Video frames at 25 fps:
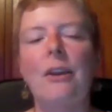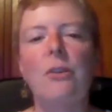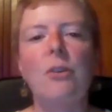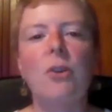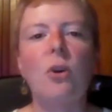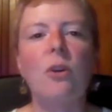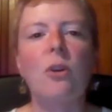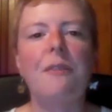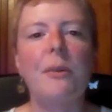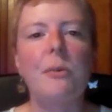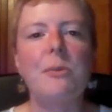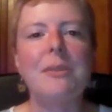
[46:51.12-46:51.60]
I
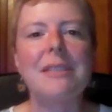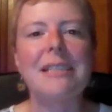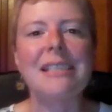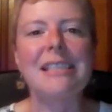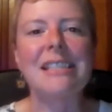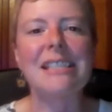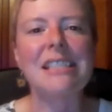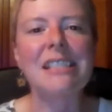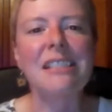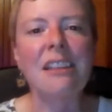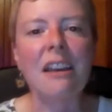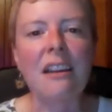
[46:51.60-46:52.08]
don't know if it was a
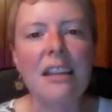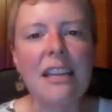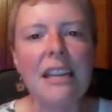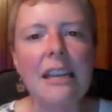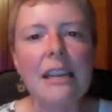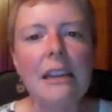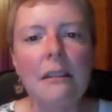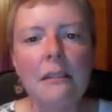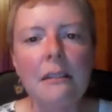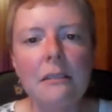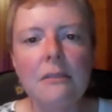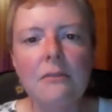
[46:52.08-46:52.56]

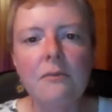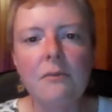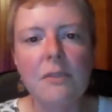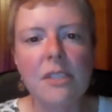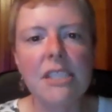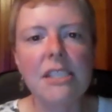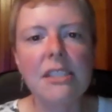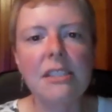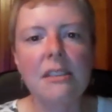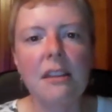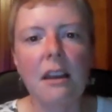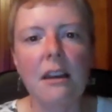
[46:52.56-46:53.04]
study
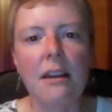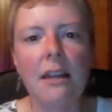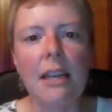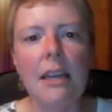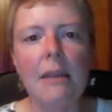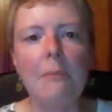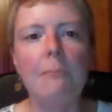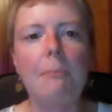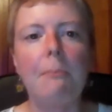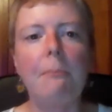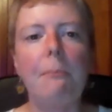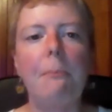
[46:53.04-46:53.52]

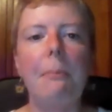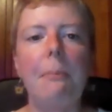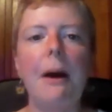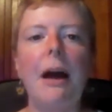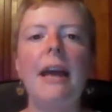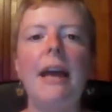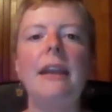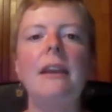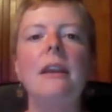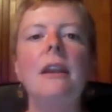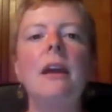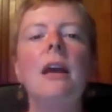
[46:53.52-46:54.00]
study,
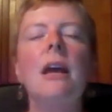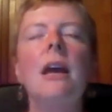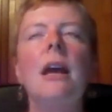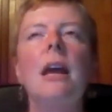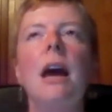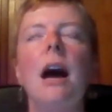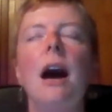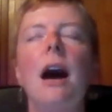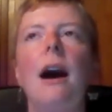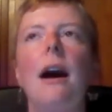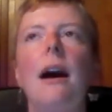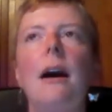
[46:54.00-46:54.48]
but
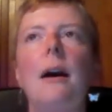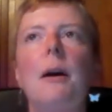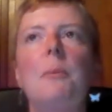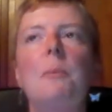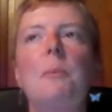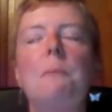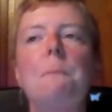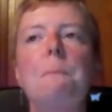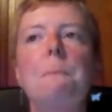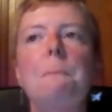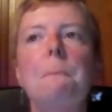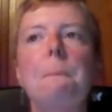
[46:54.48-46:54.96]

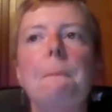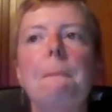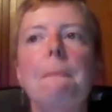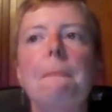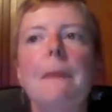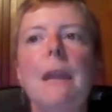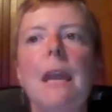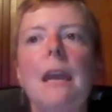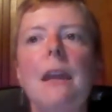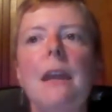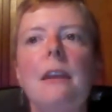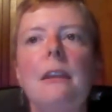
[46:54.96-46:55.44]
um,
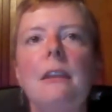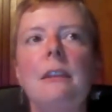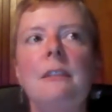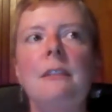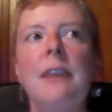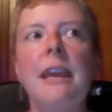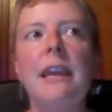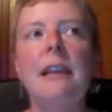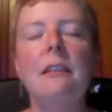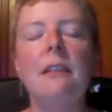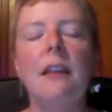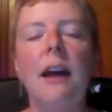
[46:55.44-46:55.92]

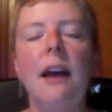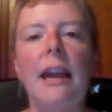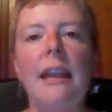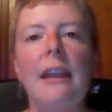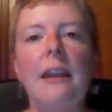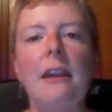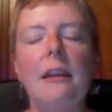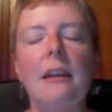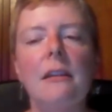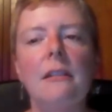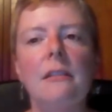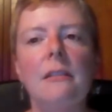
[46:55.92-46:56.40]
they
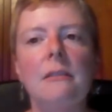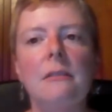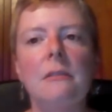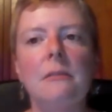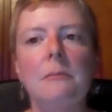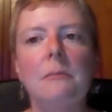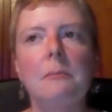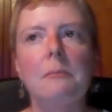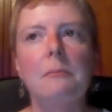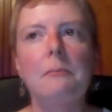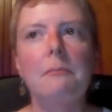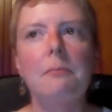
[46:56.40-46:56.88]
like
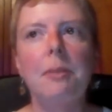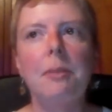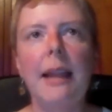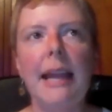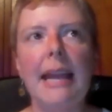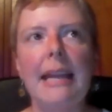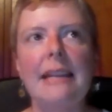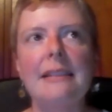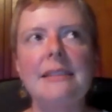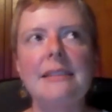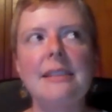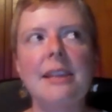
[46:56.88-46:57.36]

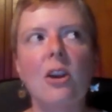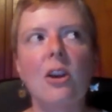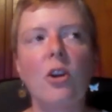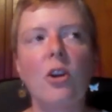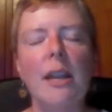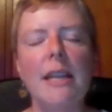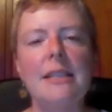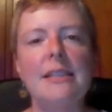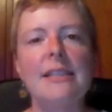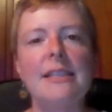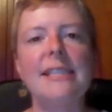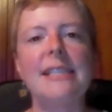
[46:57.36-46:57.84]
plants that
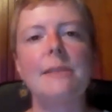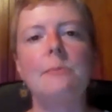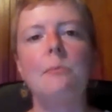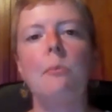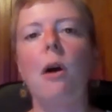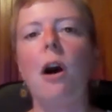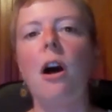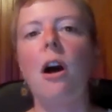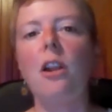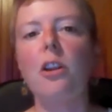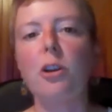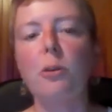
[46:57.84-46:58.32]
are in
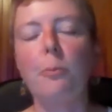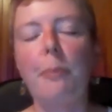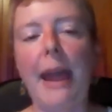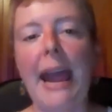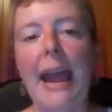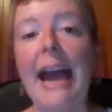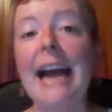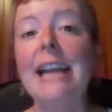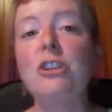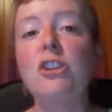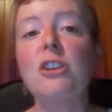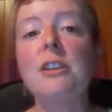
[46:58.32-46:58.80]
smaller
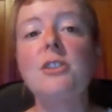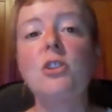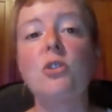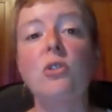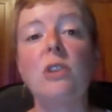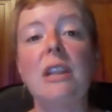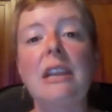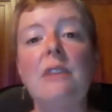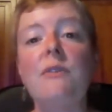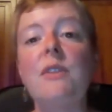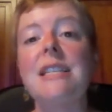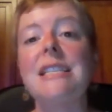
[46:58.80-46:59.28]
patches
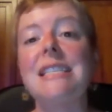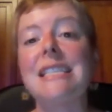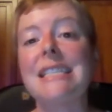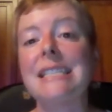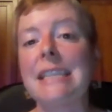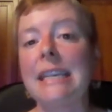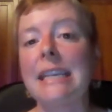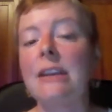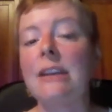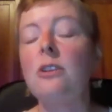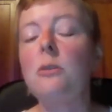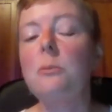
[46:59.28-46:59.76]
or even
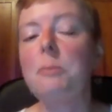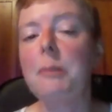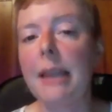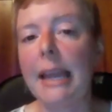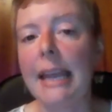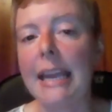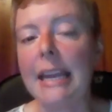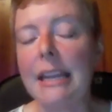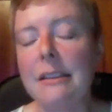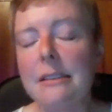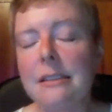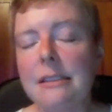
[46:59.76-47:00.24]
single
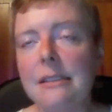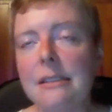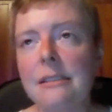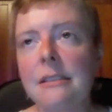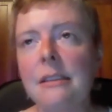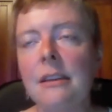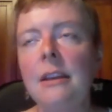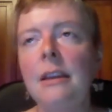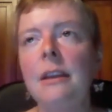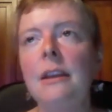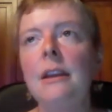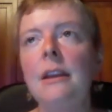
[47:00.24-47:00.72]

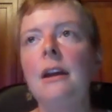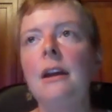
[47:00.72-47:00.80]
plants,